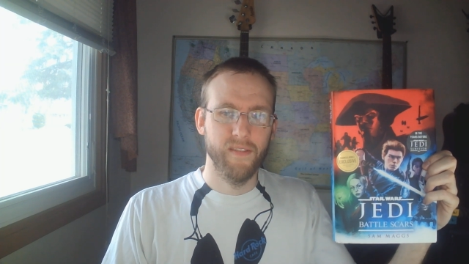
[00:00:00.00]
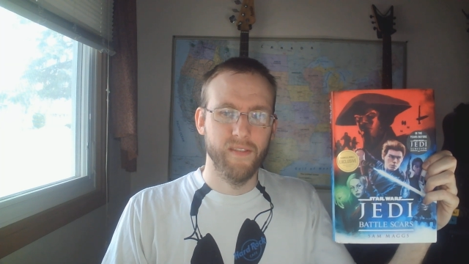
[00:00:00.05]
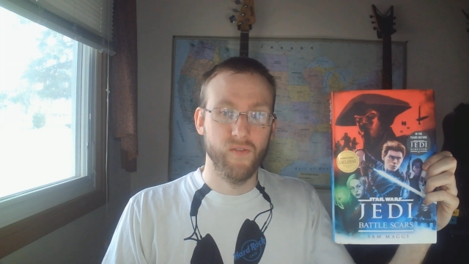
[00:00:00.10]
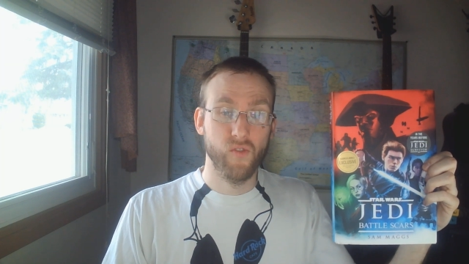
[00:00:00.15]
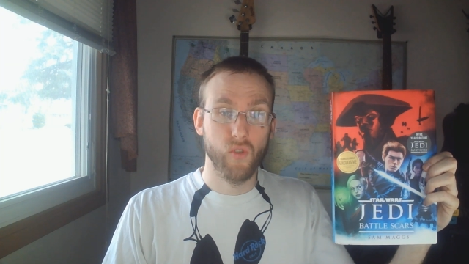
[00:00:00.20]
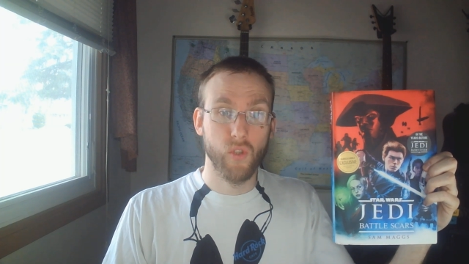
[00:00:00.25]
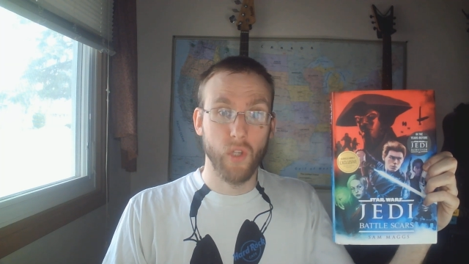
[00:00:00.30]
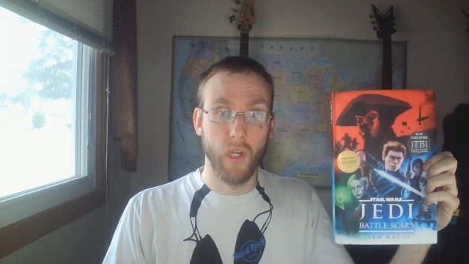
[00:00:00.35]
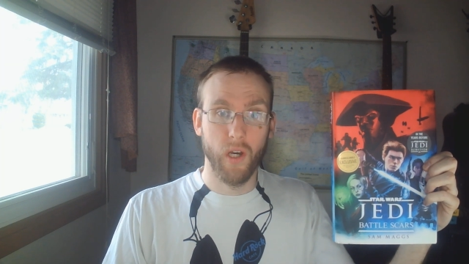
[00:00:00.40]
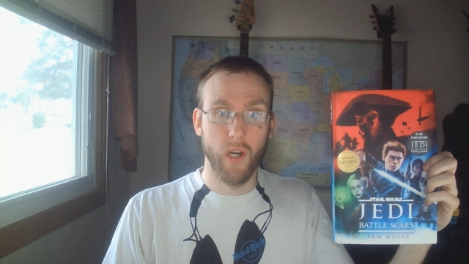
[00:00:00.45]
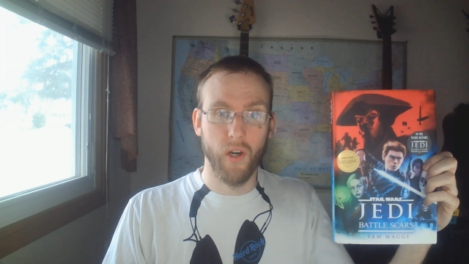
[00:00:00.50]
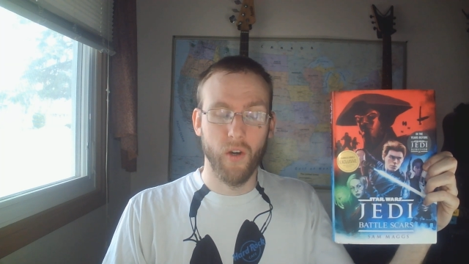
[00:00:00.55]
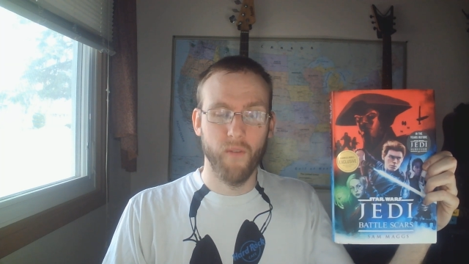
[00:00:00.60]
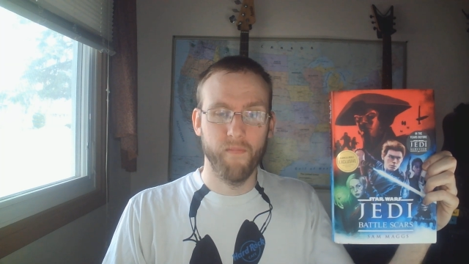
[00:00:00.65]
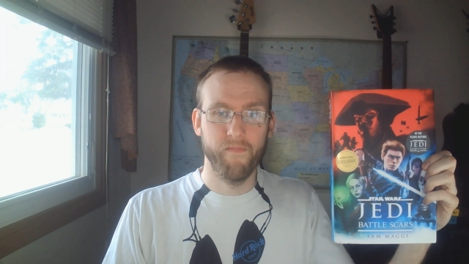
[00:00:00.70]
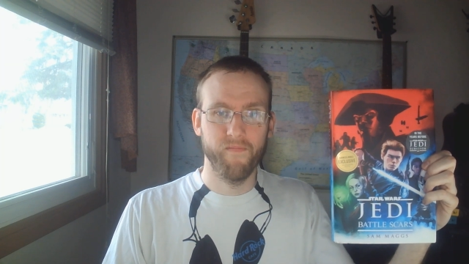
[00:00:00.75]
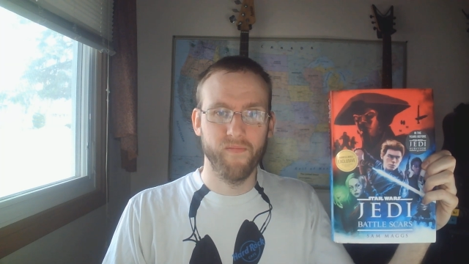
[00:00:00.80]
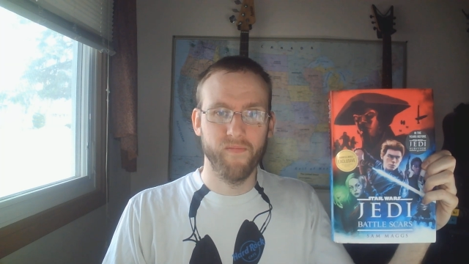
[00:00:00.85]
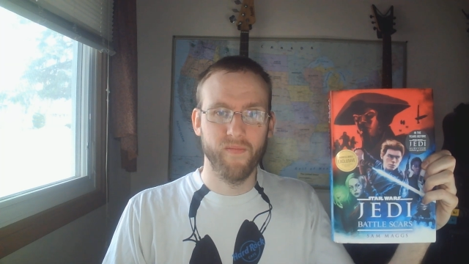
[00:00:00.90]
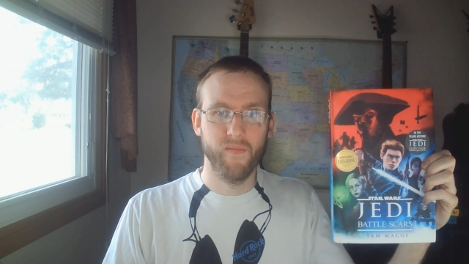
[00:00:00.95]

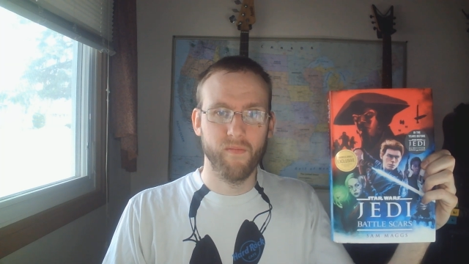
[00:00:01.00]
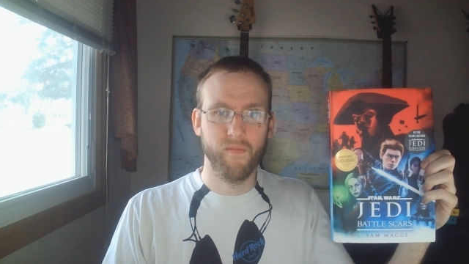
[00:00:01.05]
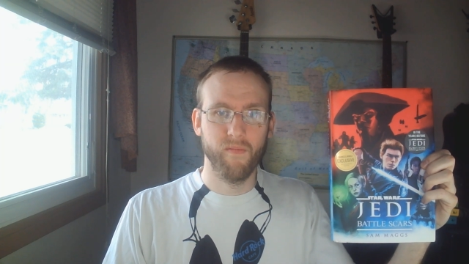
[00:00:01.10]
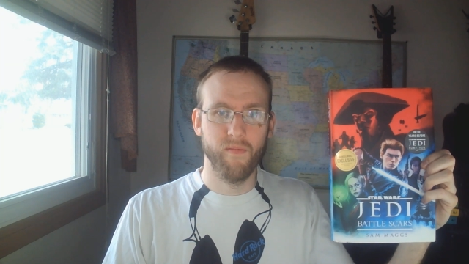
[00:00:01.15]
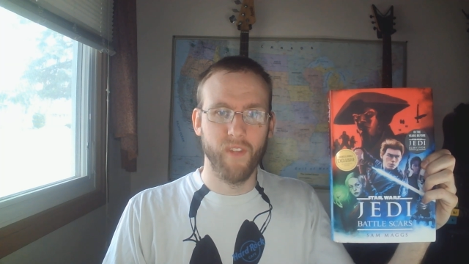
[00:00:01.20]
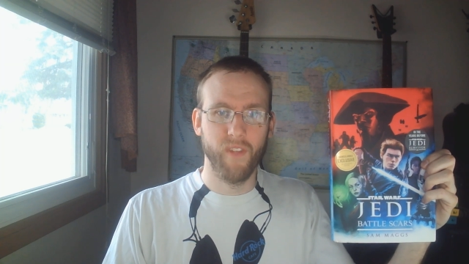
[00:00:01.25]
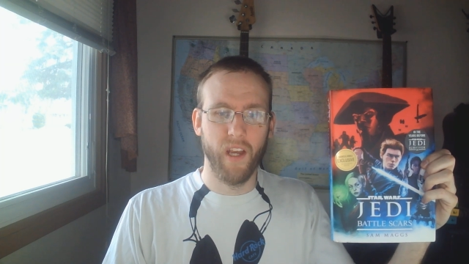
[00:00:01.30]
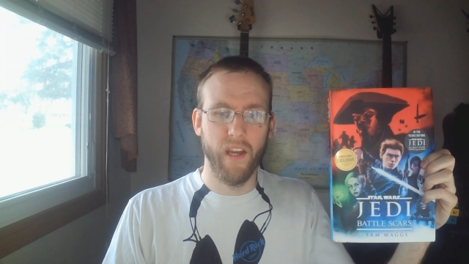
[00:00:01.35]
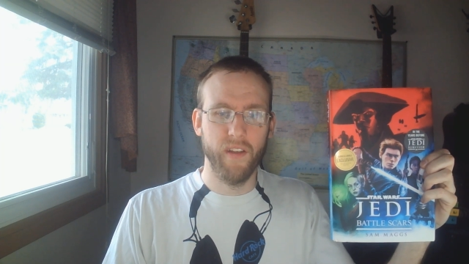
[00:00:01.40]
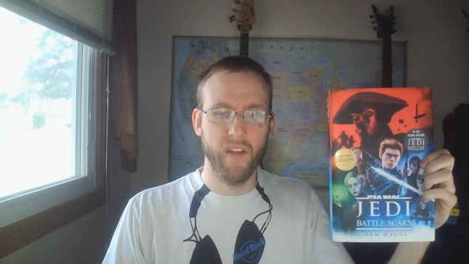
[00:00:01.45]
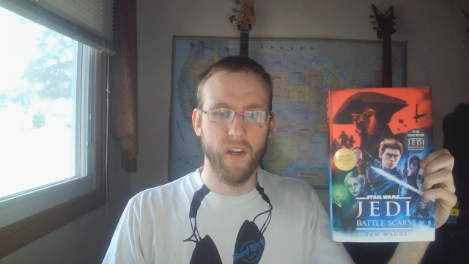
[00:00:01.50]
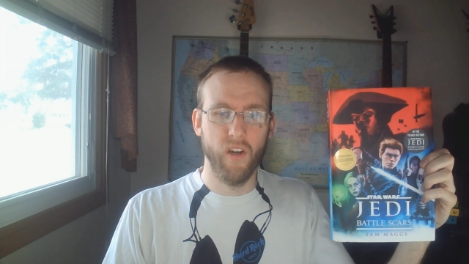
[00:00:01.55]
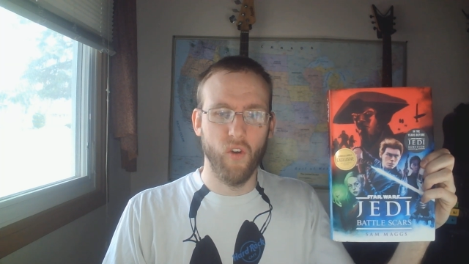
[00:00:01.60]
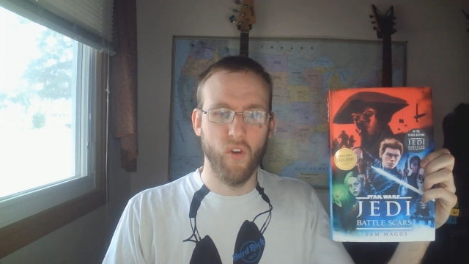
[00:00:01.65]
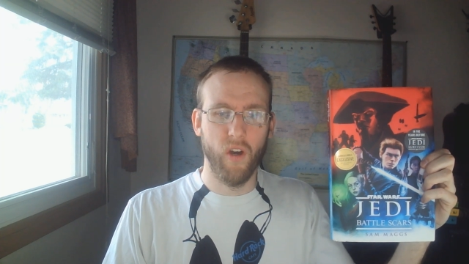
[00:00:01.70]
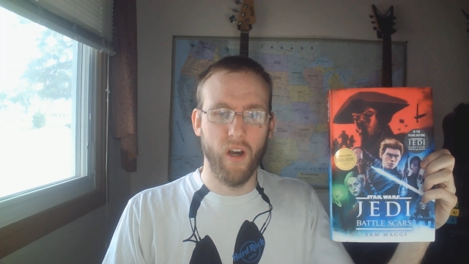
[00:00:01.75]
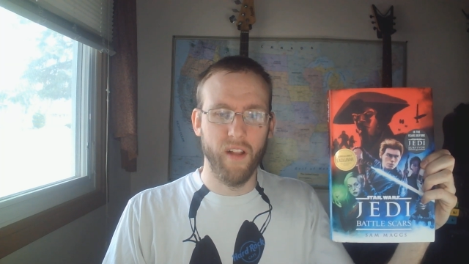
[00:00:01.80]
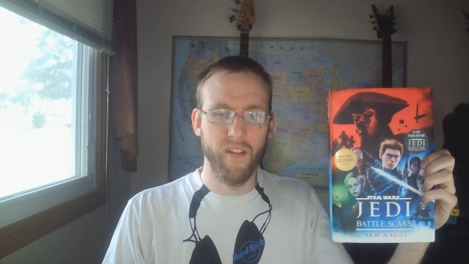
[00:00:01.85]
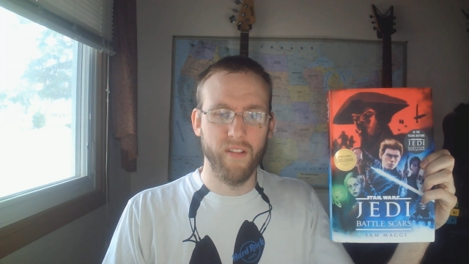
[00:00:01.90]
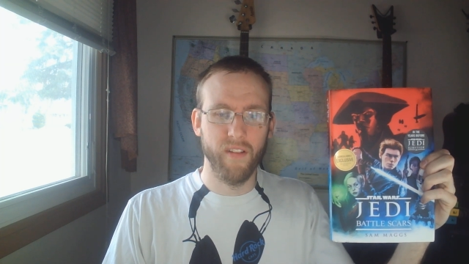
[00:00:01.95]
So, I know
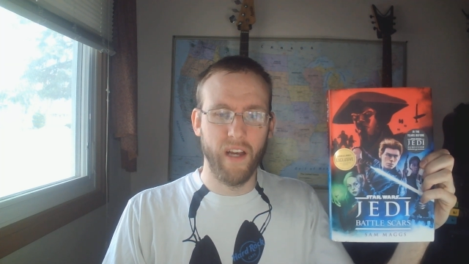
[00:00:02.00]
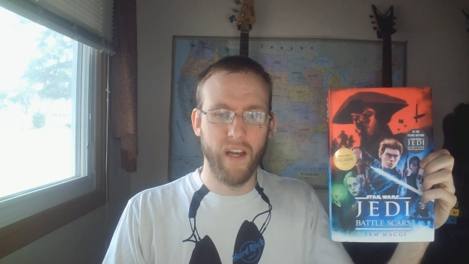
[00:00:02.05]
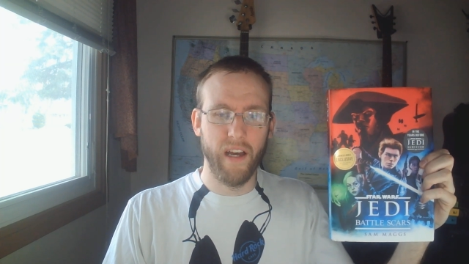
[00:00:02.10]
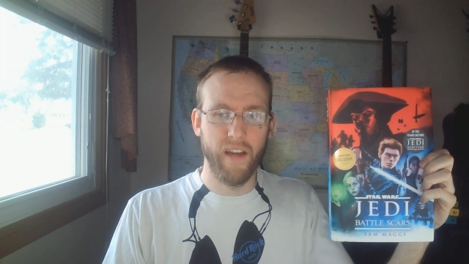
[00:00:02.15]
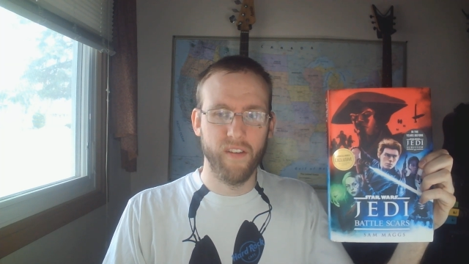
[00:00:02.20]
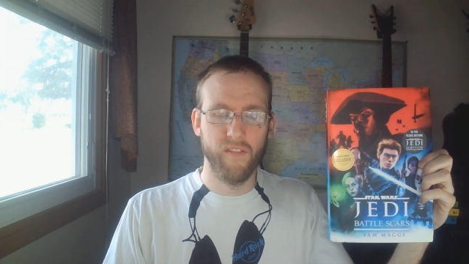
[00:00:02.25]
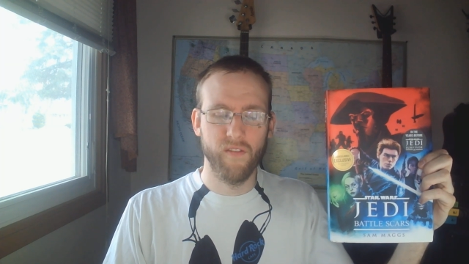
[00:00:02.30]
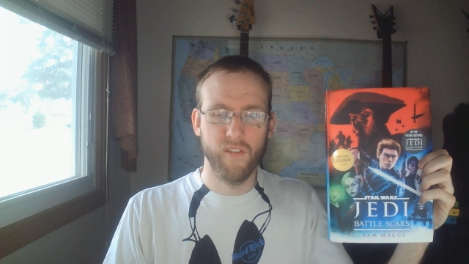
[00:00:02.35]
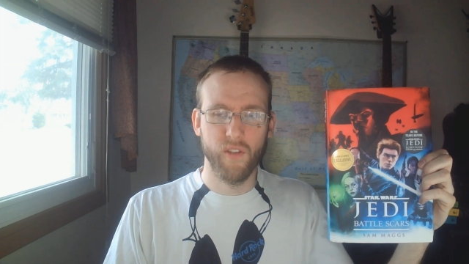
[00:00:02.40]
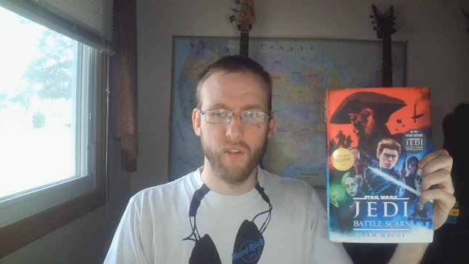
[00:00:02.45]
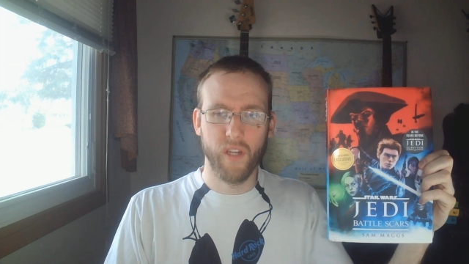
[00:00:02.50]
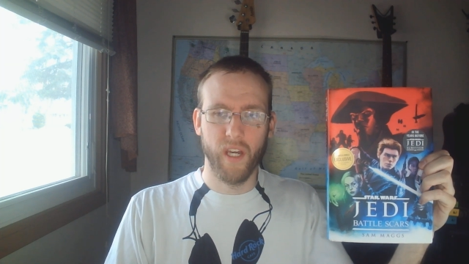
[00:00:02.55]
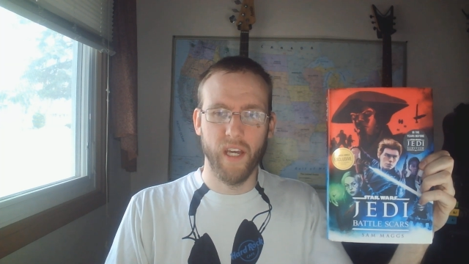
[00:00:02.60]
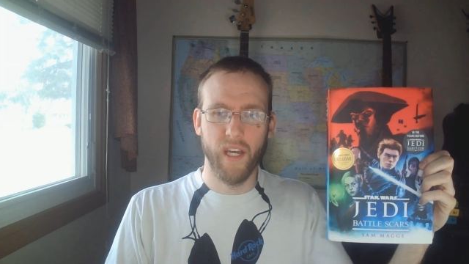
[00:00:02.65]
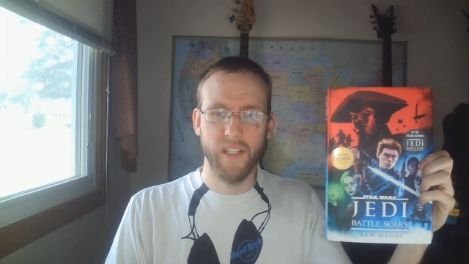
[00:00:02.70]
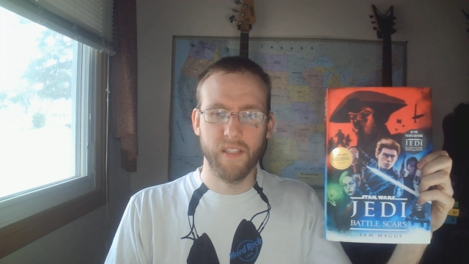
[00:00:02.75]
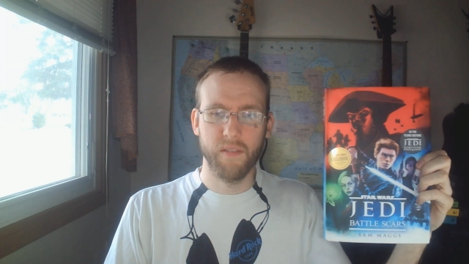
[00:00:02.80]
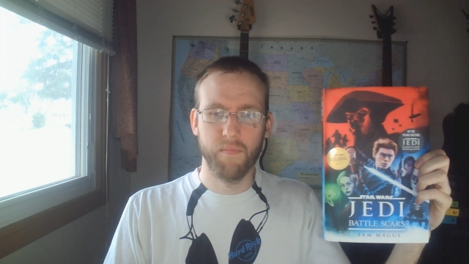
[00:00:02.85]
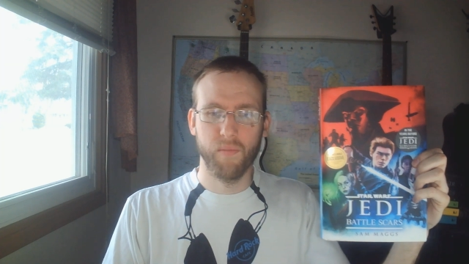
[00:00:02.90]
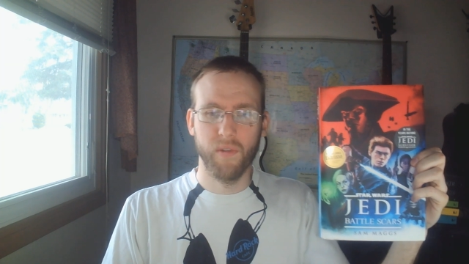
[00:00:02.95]
a lot of you
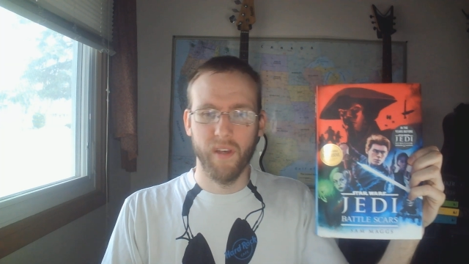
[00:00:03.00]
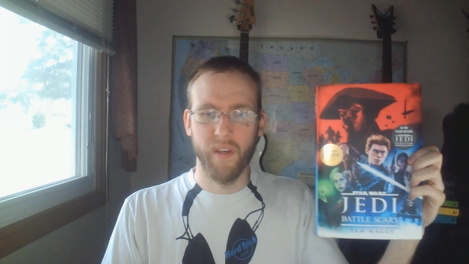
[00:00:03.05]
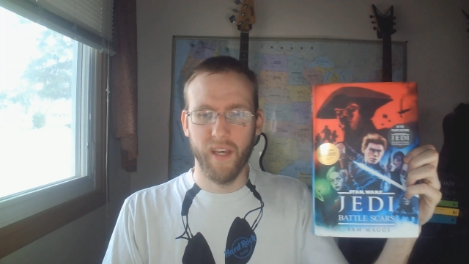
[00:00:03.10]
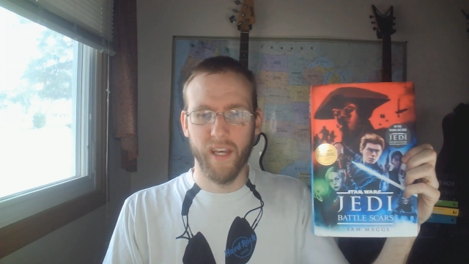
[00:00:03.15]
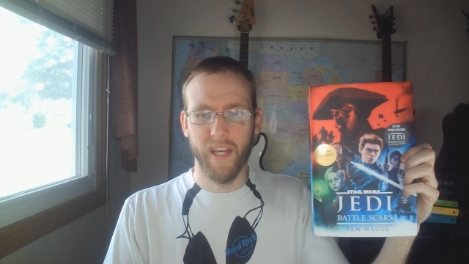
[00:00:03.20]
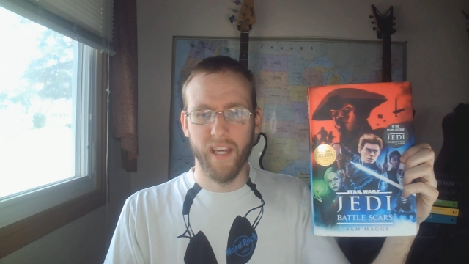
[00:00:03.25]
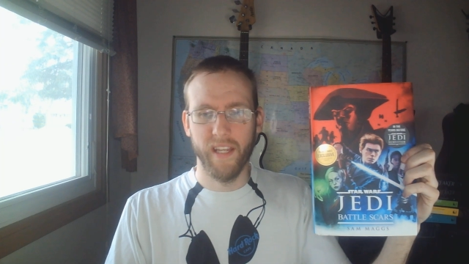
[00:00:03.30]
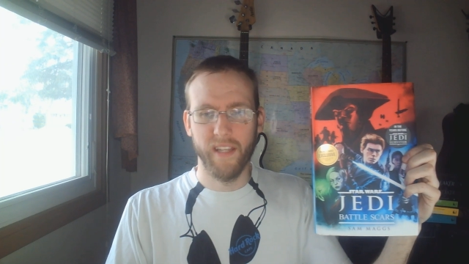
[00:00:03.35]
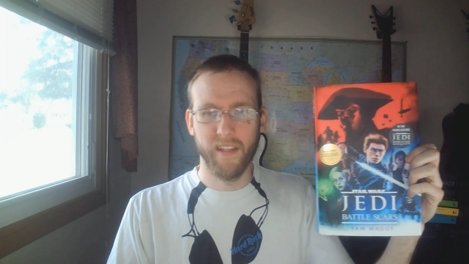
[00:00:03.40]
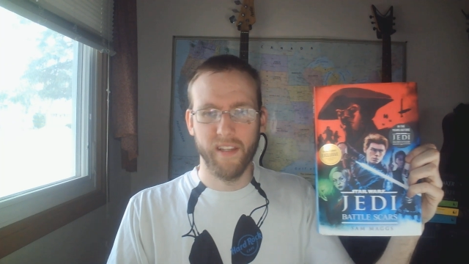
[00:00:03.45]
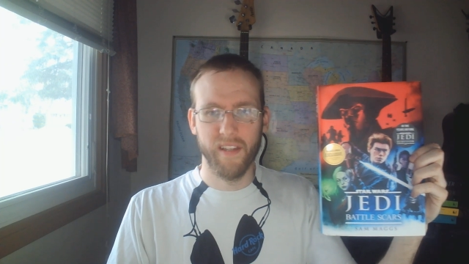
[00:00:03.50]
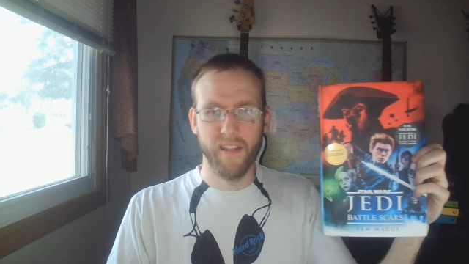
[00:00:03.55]
guys played